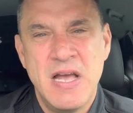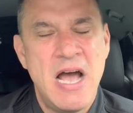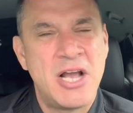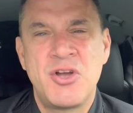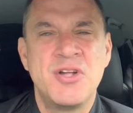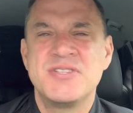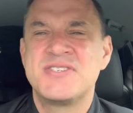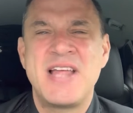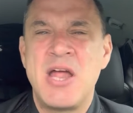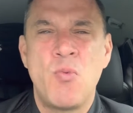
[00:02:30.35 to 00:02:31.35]
I couldn't
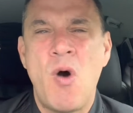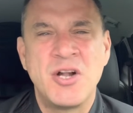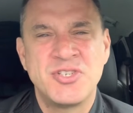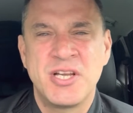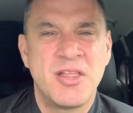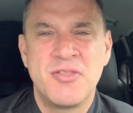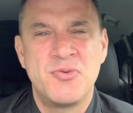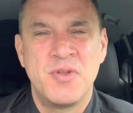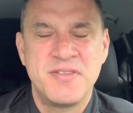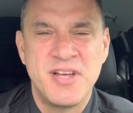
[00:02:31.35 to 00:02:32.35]
stand watching it
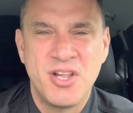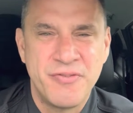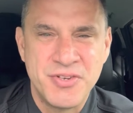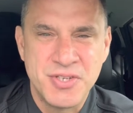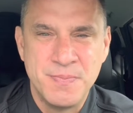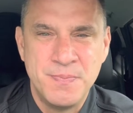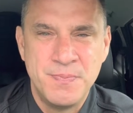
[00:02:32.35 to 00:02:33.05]
through the television.